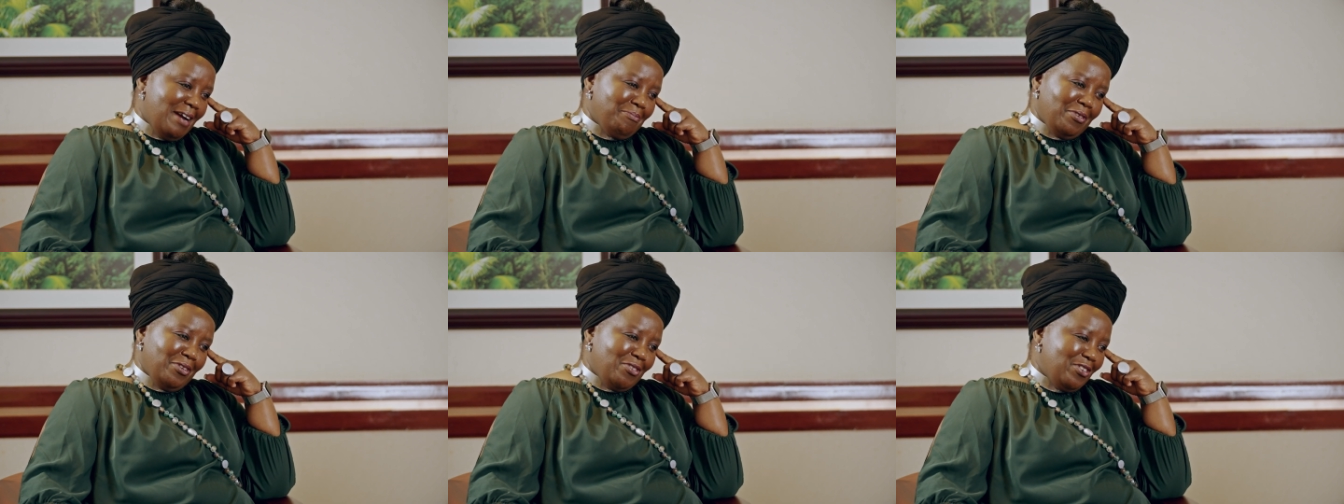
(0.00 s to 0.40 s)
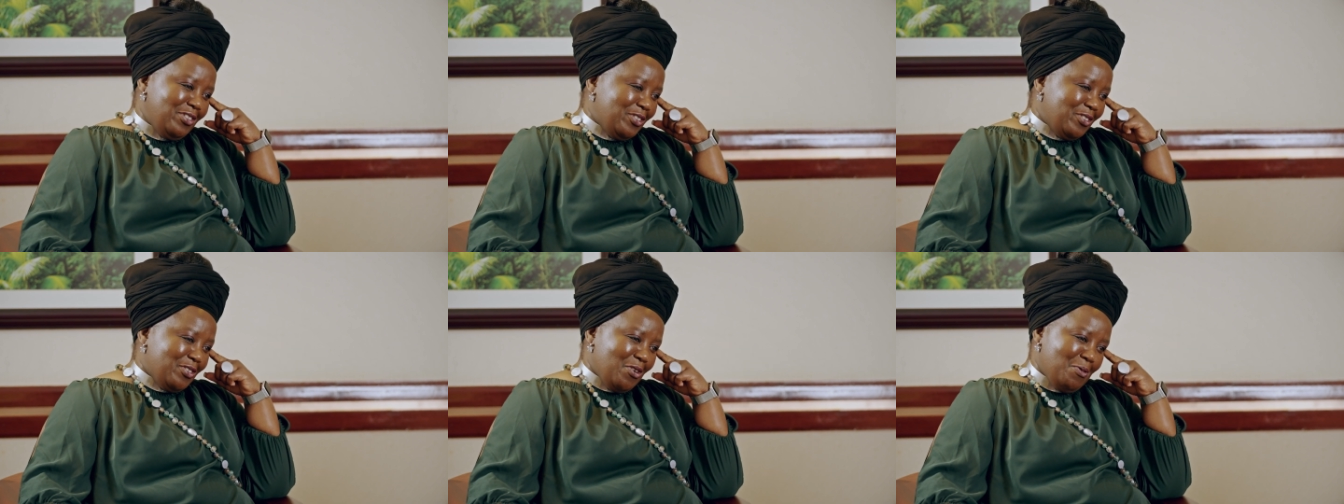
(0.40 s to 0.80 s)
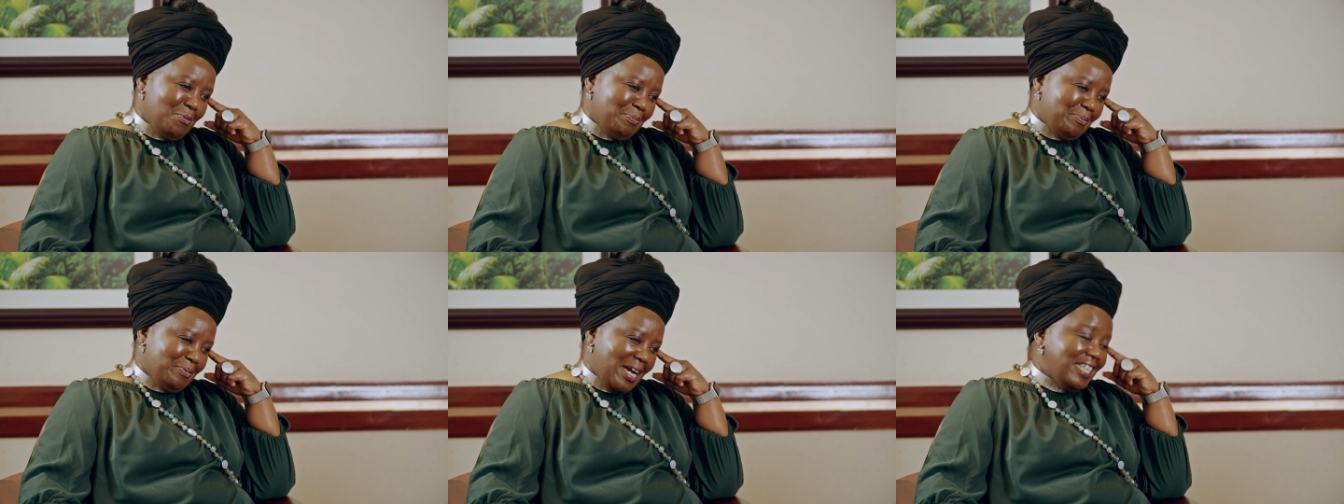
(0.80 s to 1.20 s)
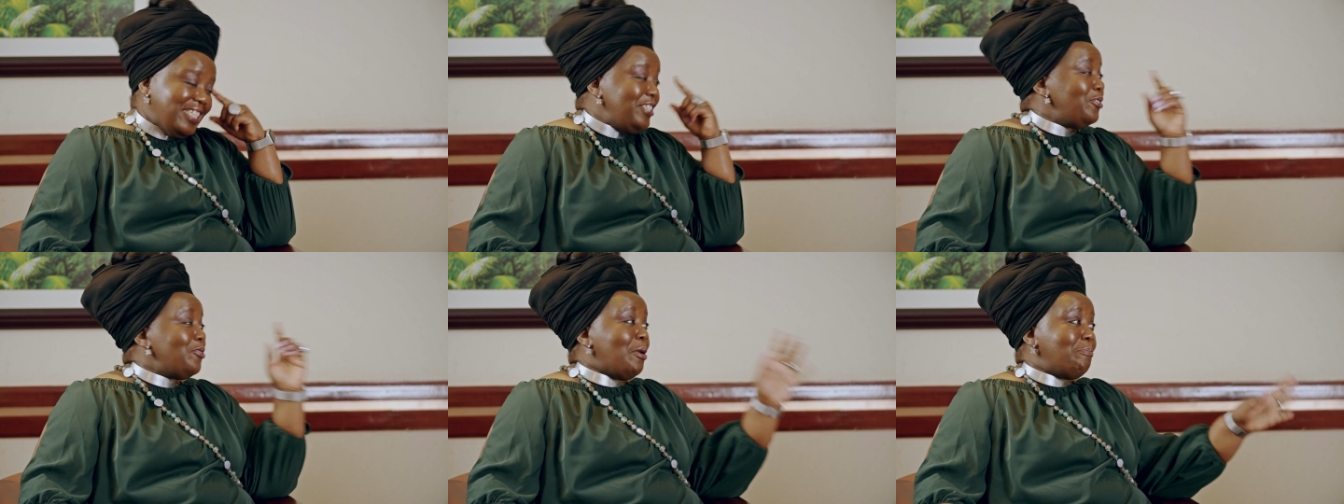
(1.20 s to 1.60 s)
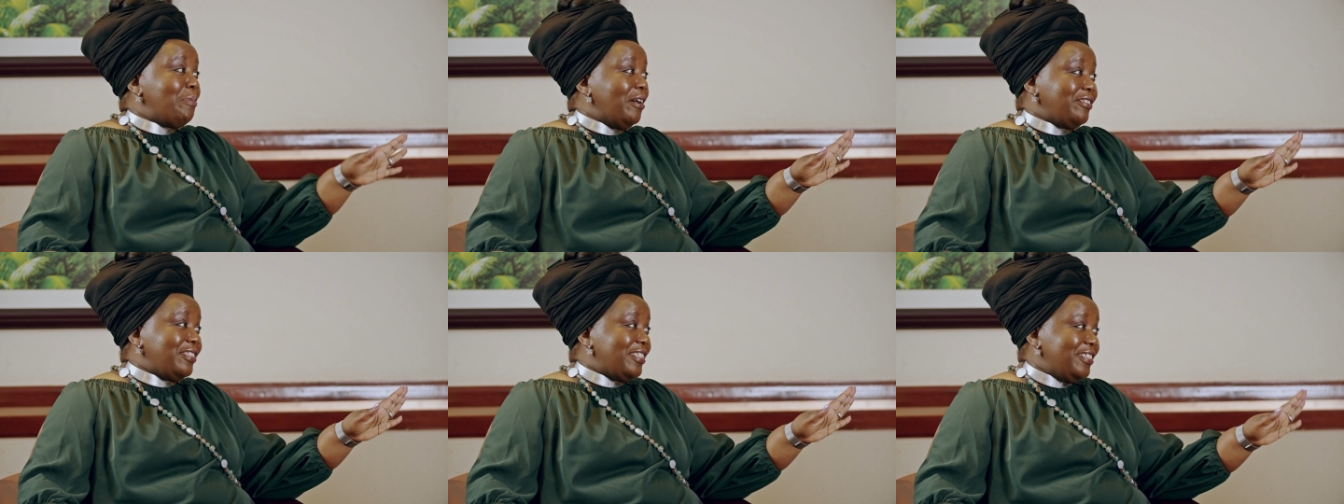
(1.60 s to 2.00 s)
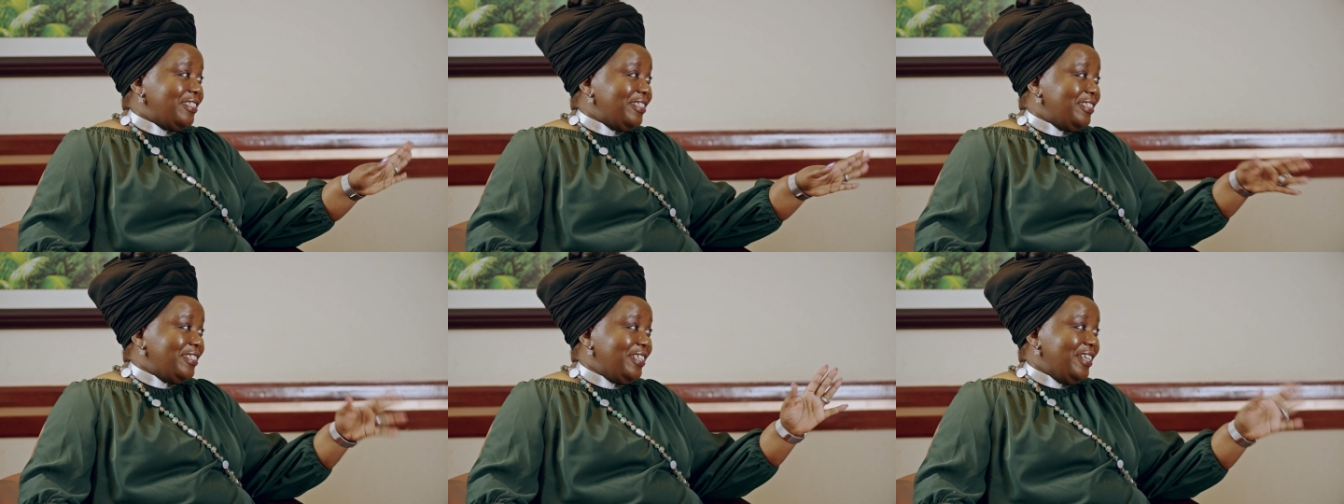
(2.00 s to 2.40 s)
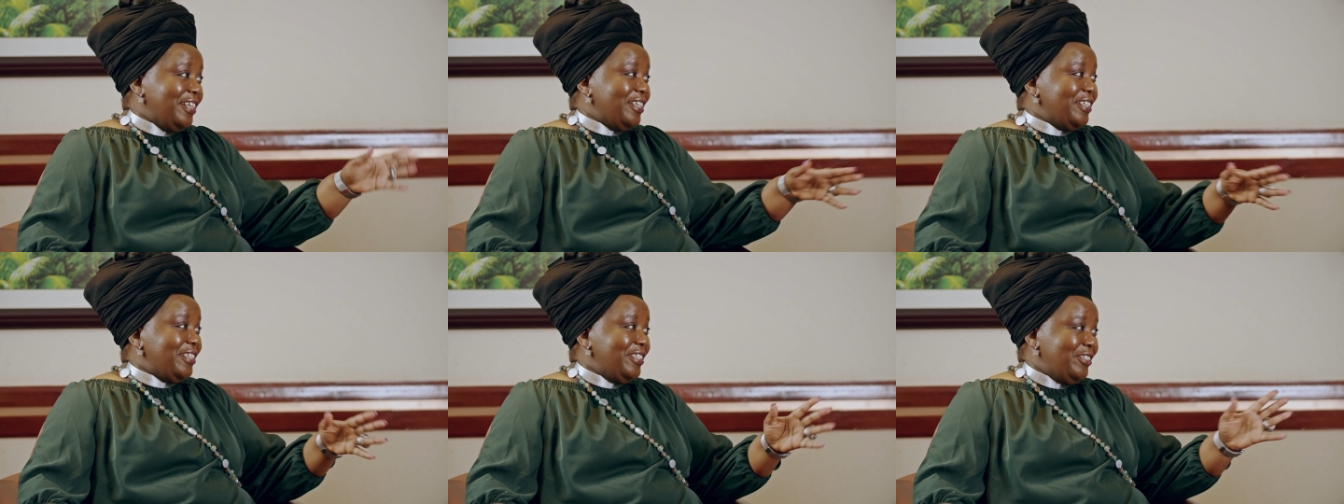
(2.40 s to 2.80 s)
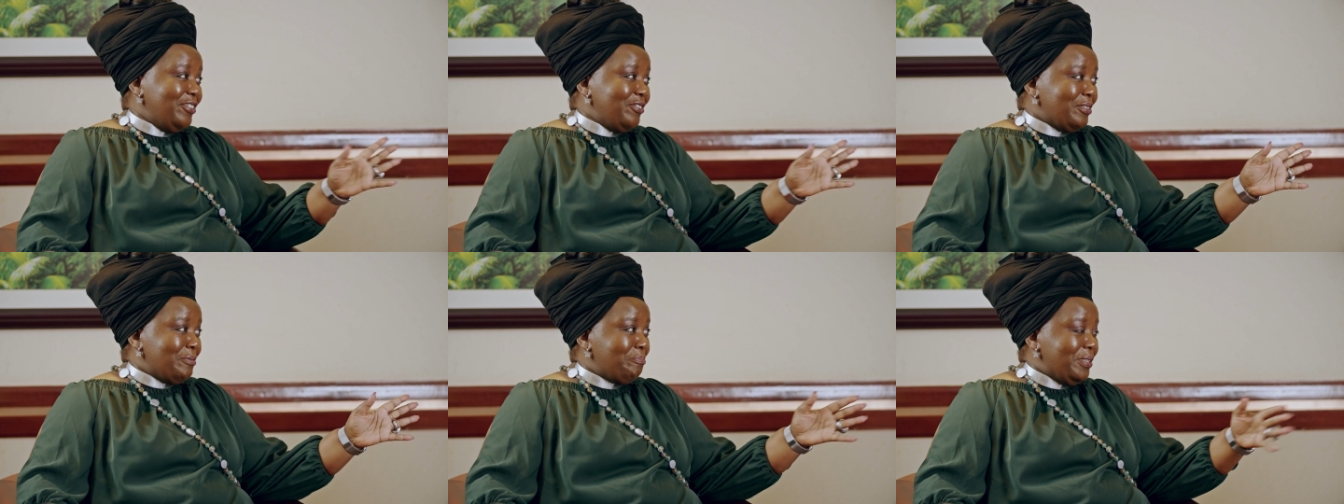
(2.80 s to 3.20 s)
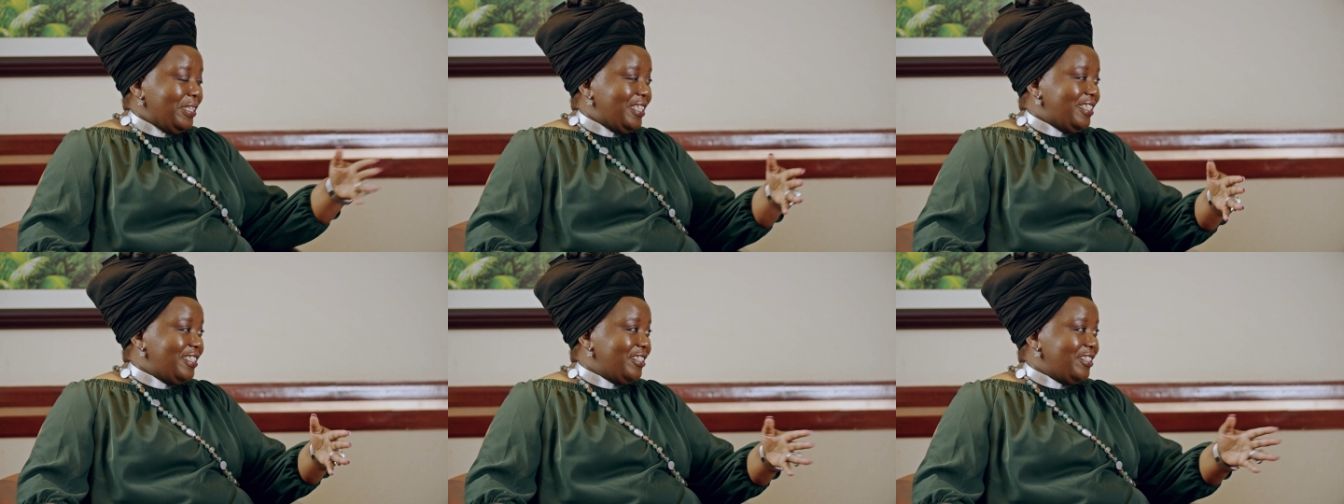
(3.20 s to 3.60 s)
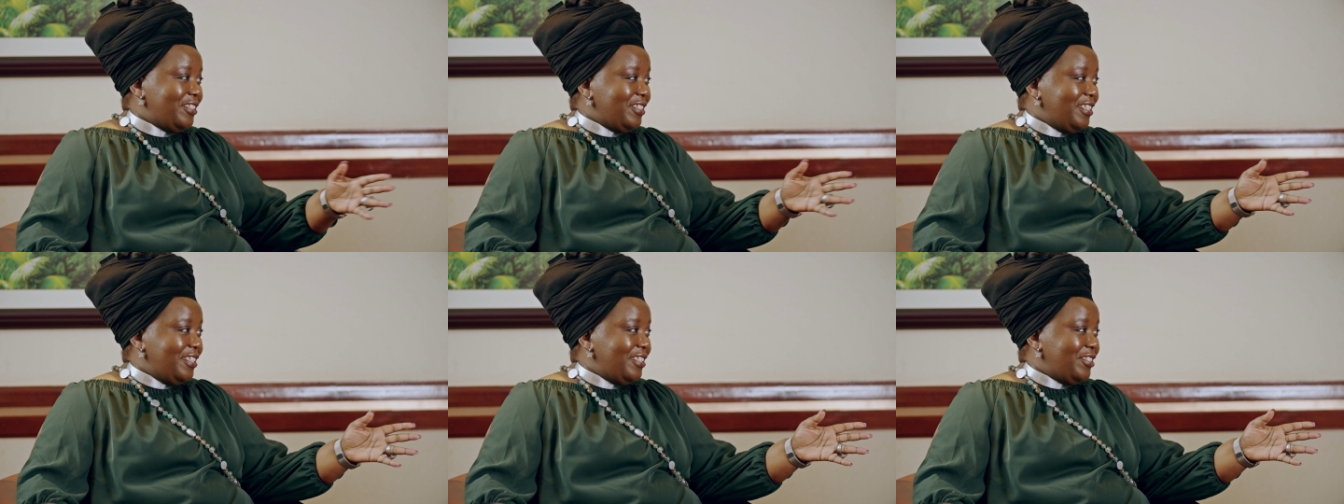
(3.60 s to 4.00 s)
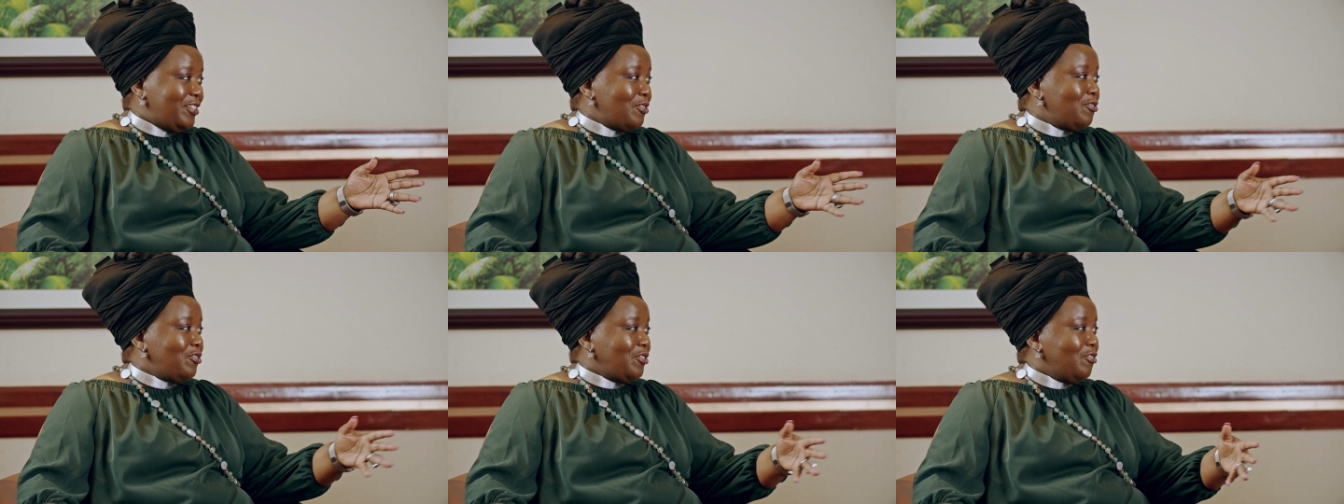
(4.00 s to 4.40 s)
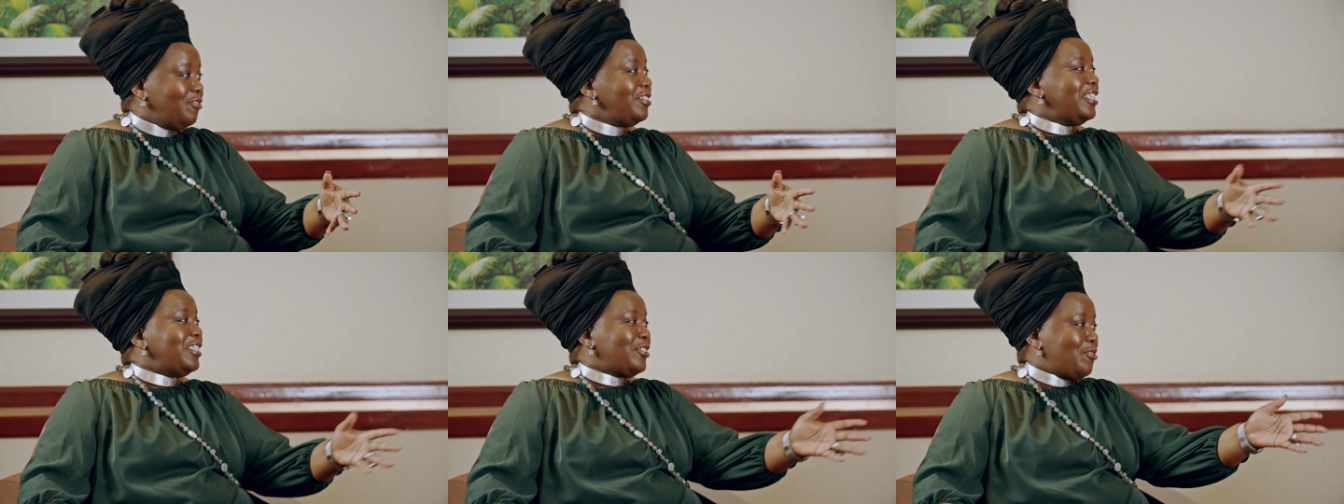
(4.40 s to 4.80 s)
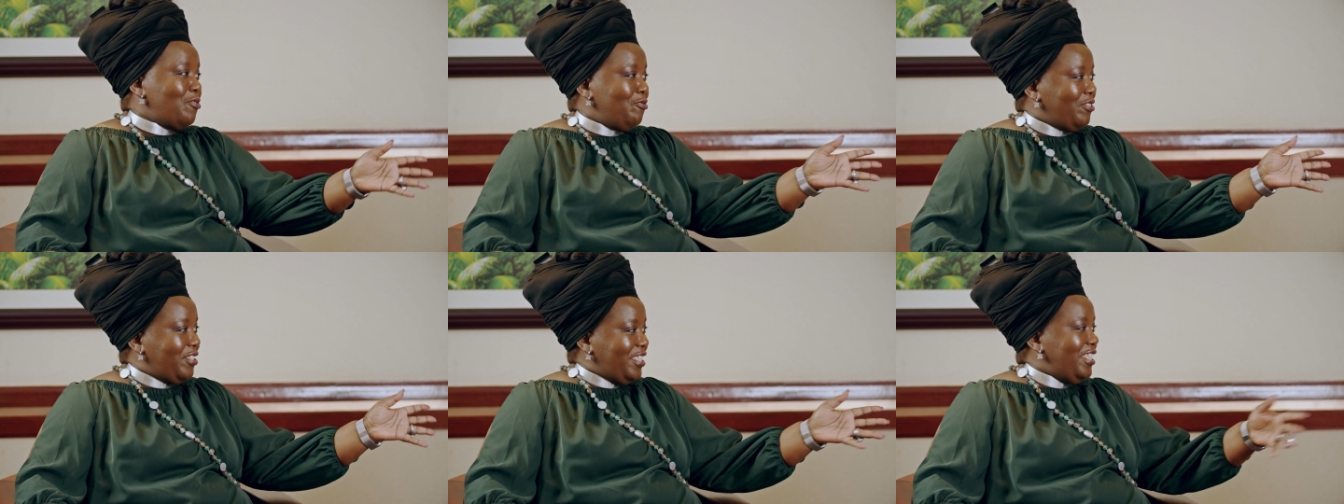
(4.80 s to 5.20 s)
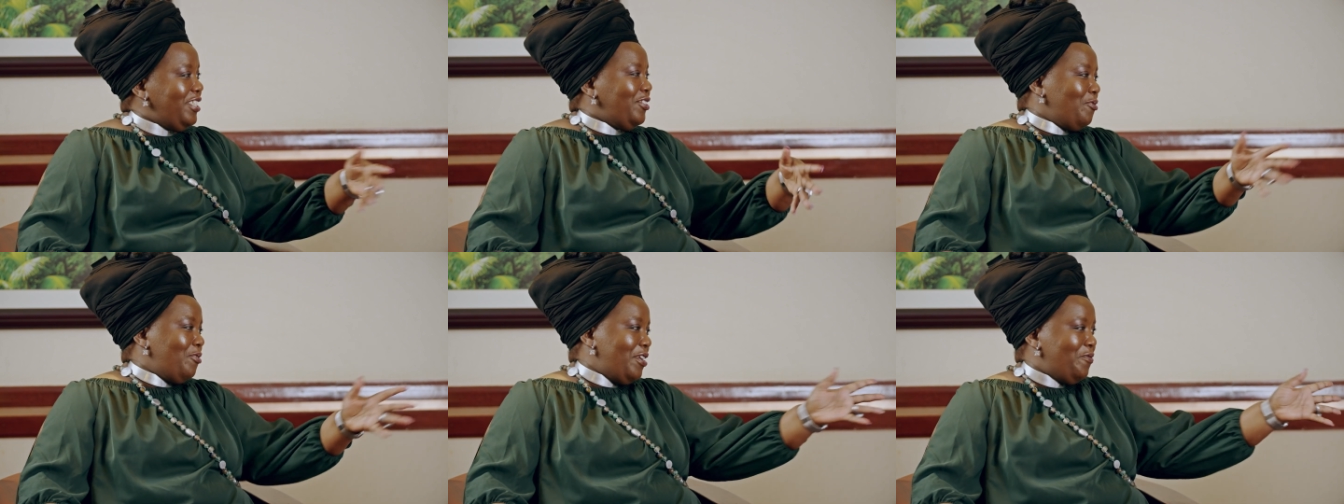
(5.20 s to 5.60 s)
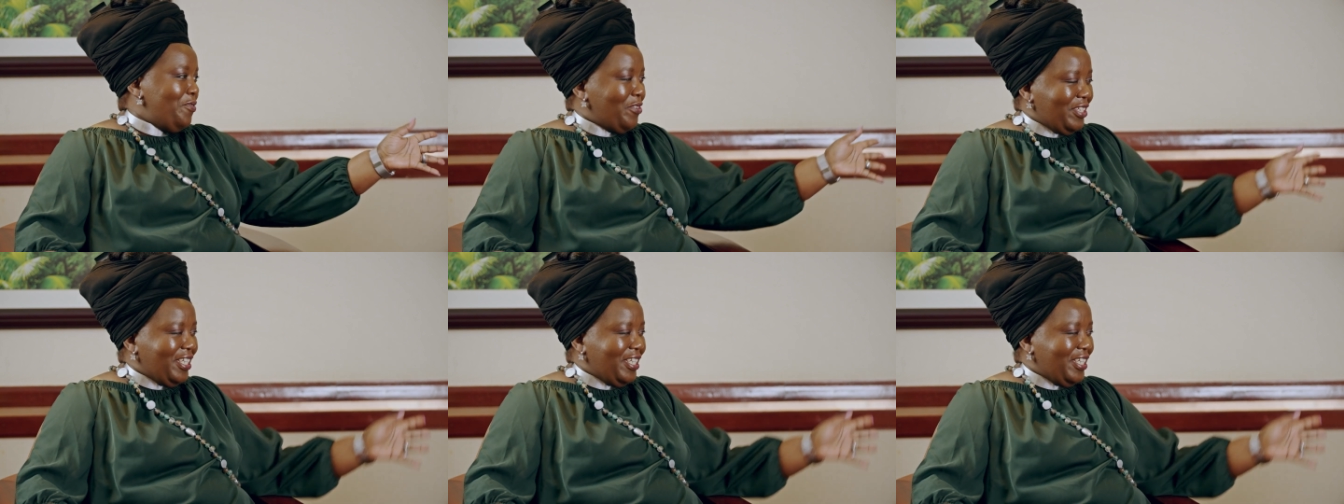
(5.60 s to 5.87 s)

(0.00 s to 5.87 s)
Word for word: I'm not going to cope. I didn't know about the you know the big, the big uh, social disco so scene or whatever.